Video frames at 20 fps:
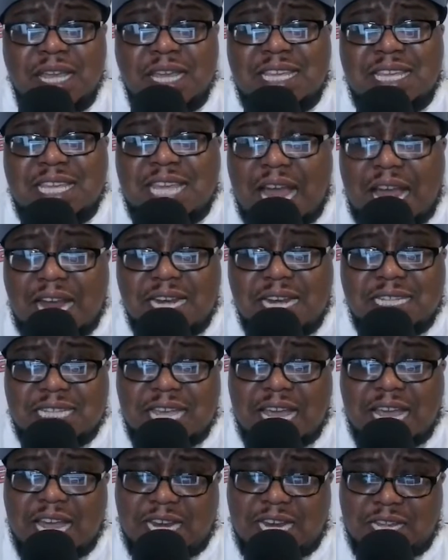Giannis
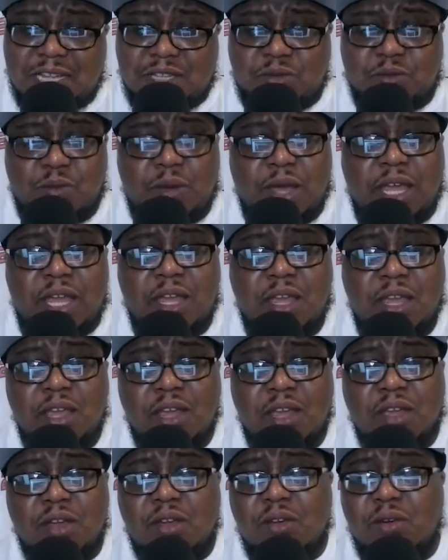had his way
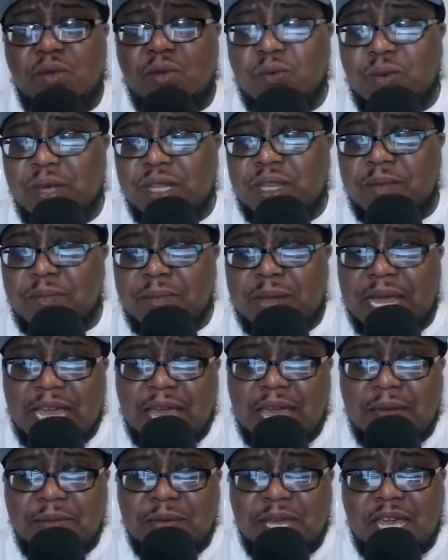with the
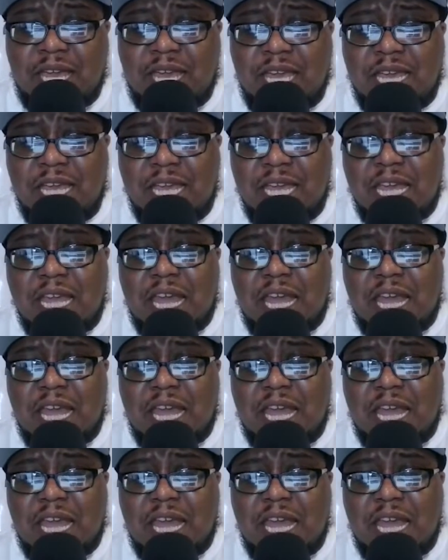Miami Heat.